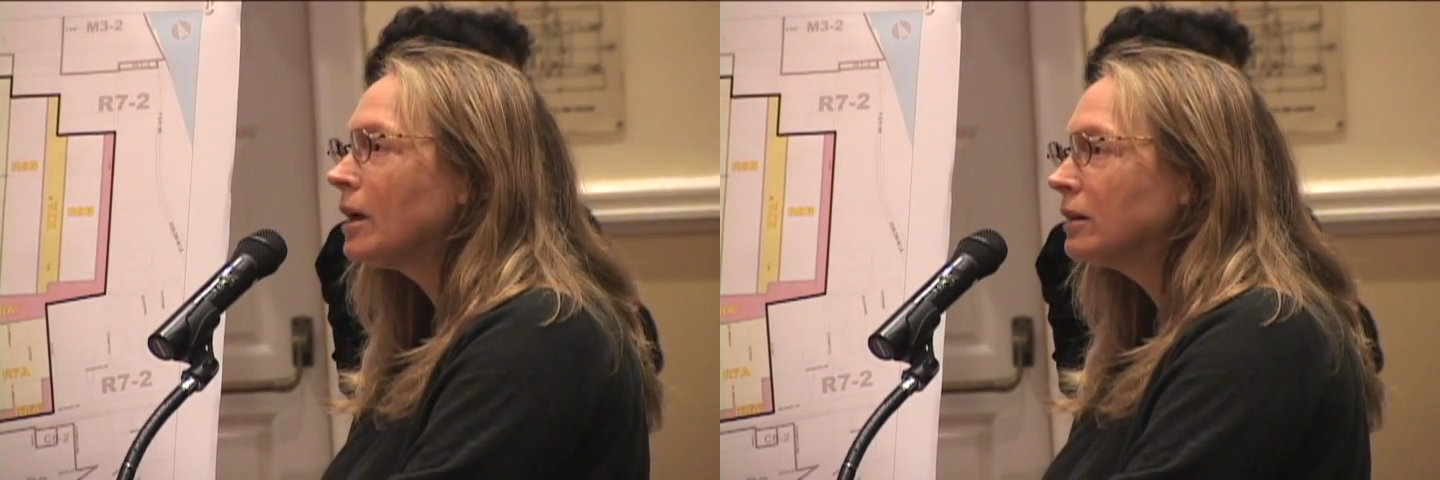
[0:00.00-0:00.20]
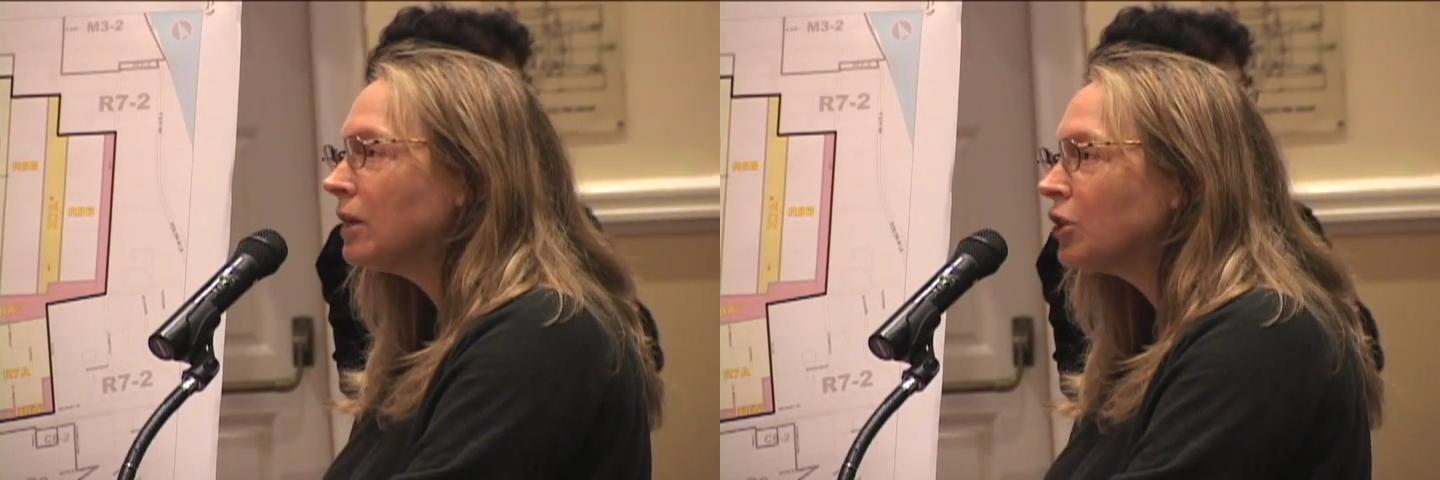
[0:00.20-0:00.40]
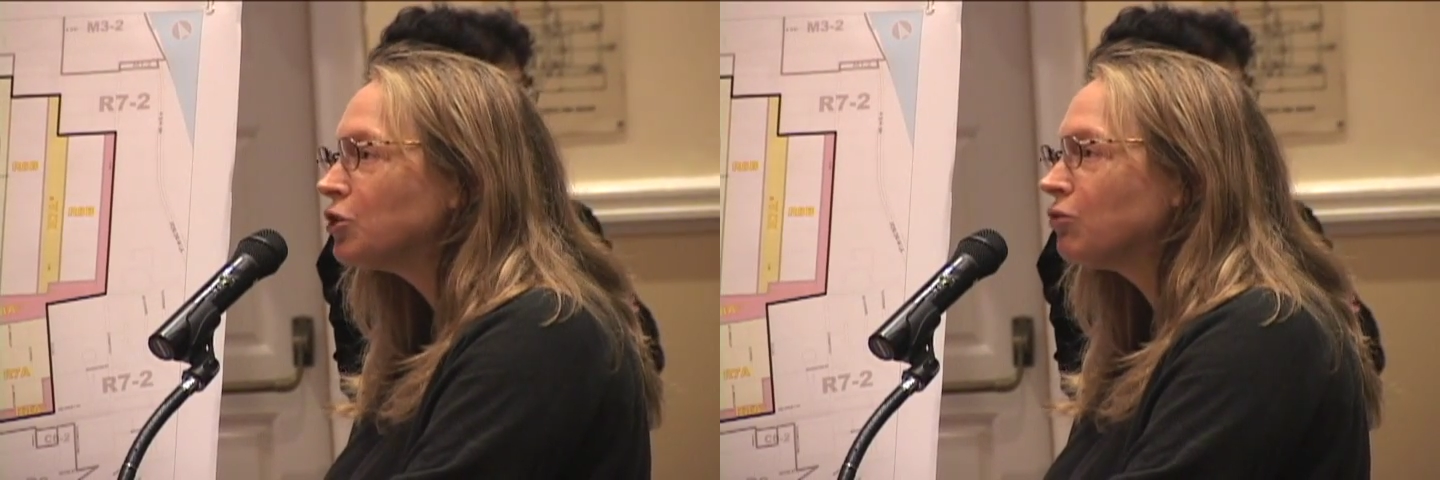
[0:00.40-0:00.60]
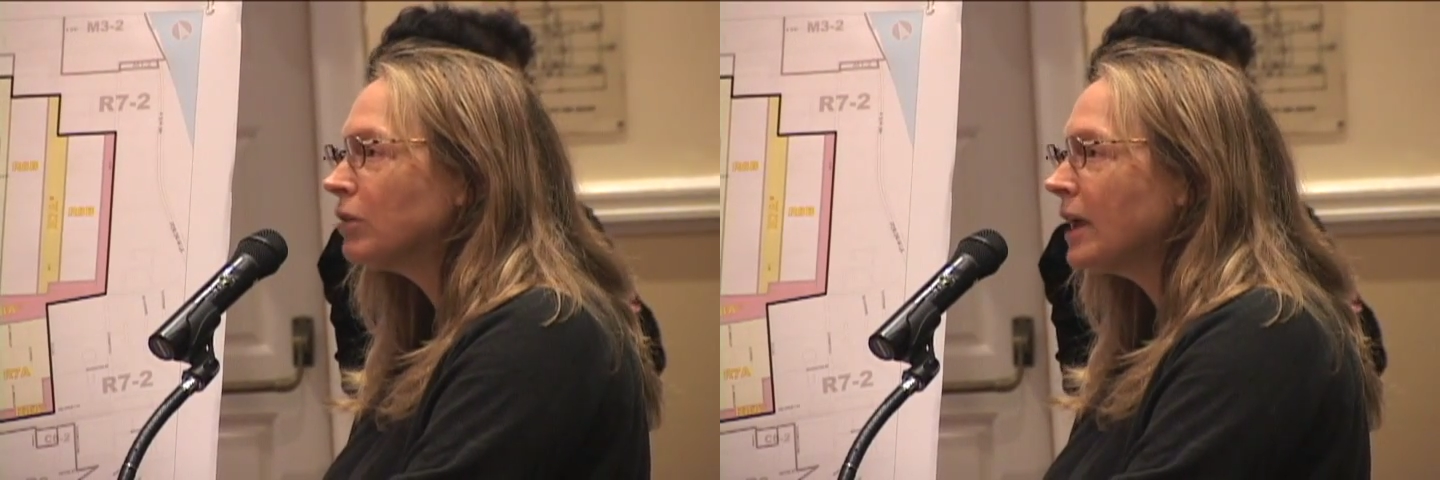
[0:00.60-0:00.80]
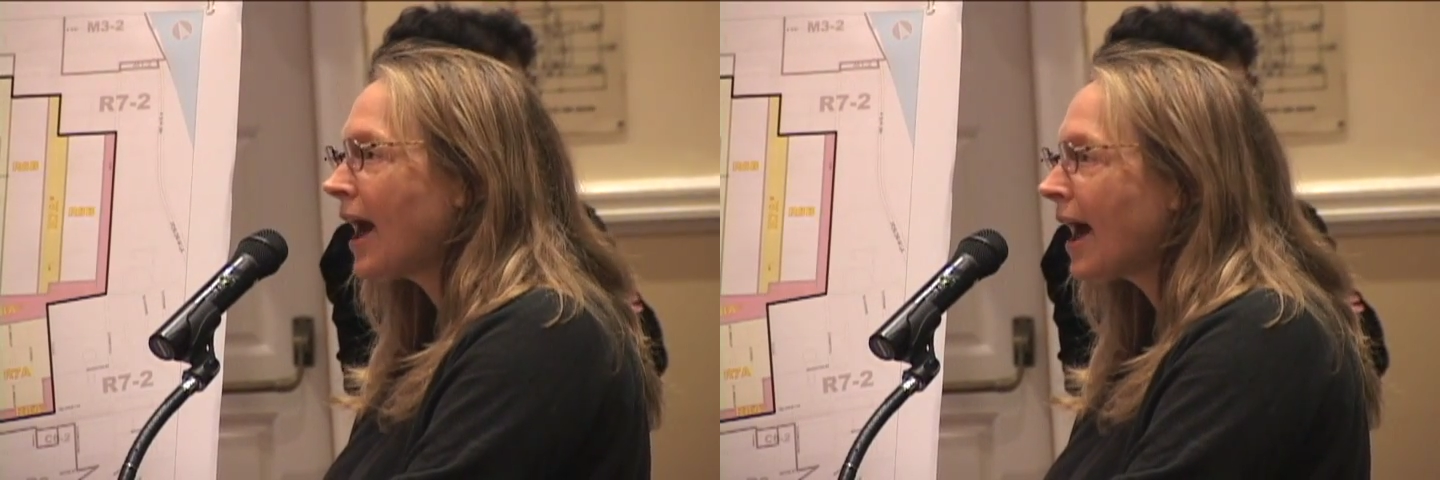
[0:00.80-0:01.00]

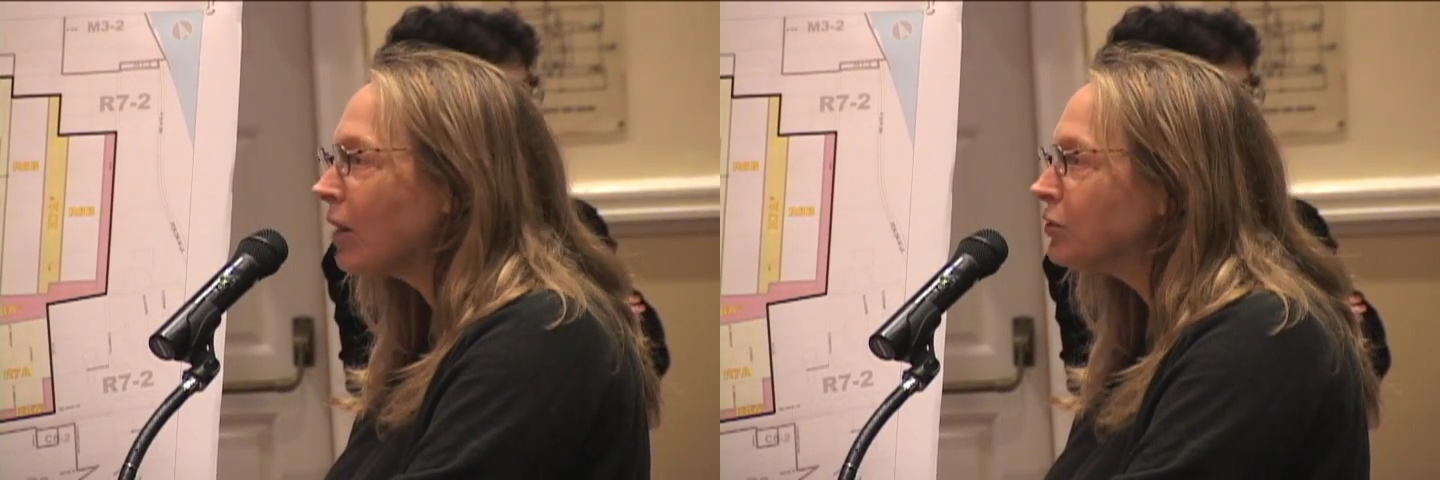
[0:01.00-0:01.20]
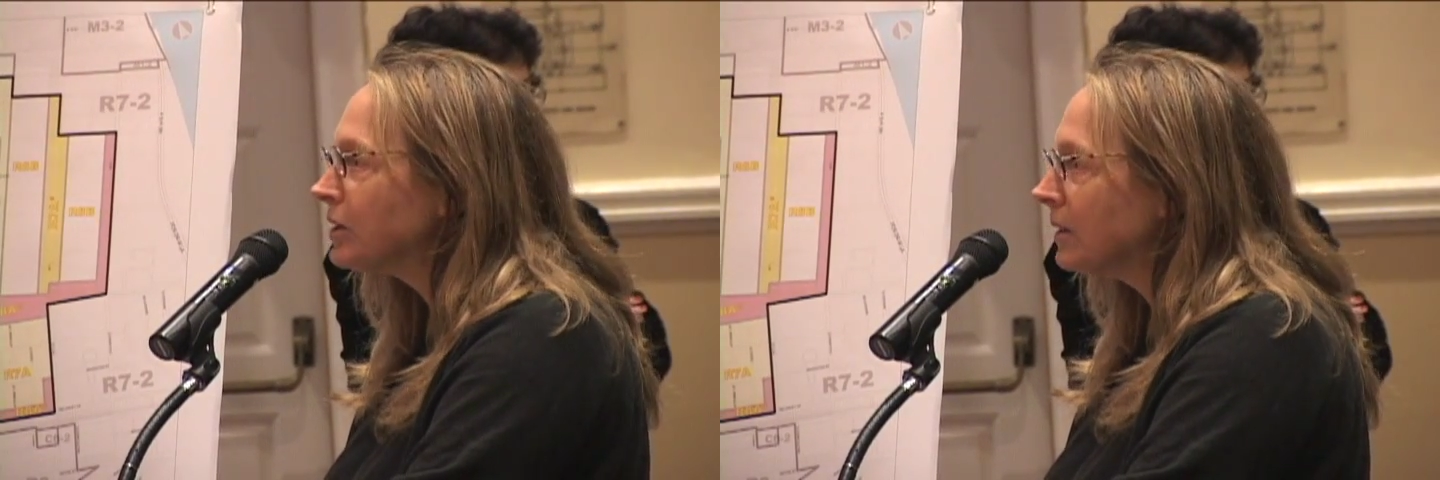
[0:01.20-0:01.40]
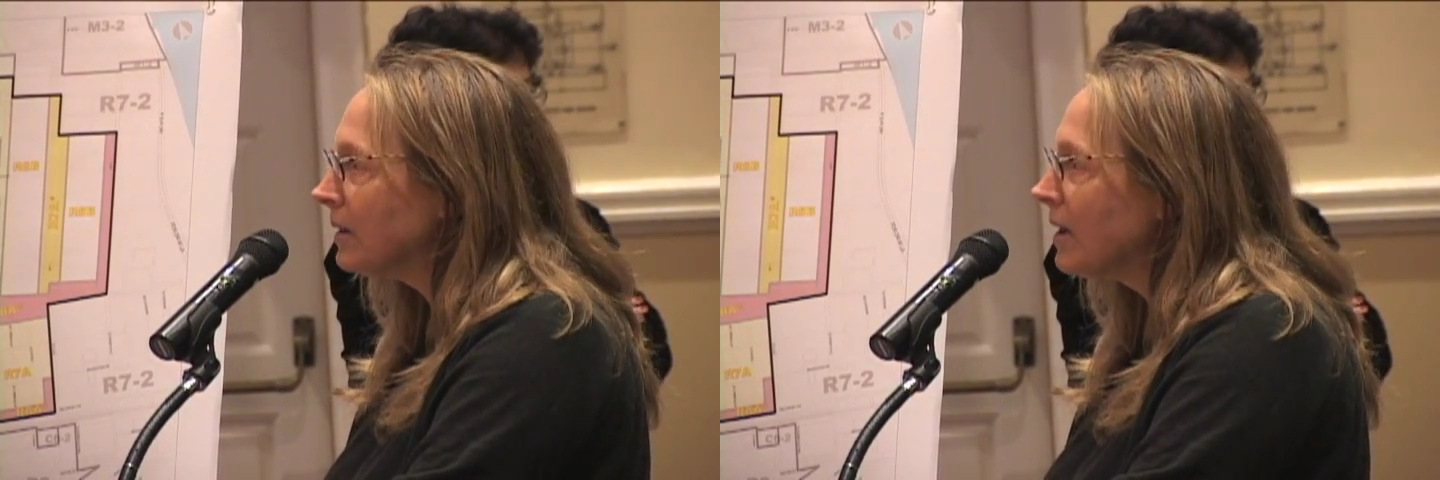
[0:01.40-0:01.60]
luxury housing.